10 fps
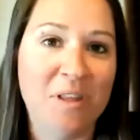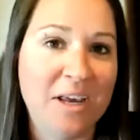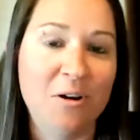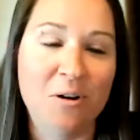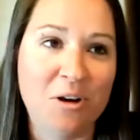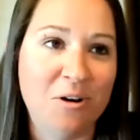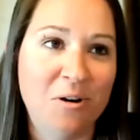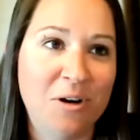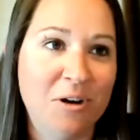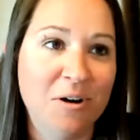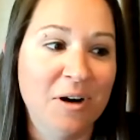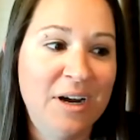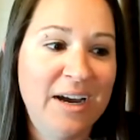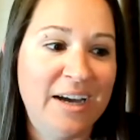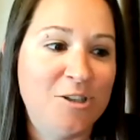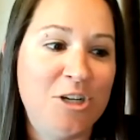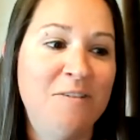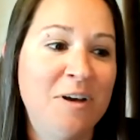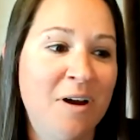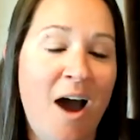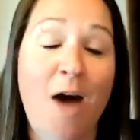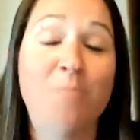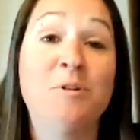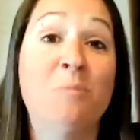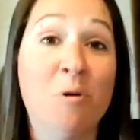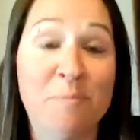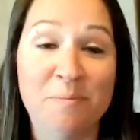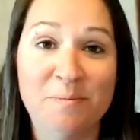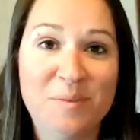that you're achieving optimum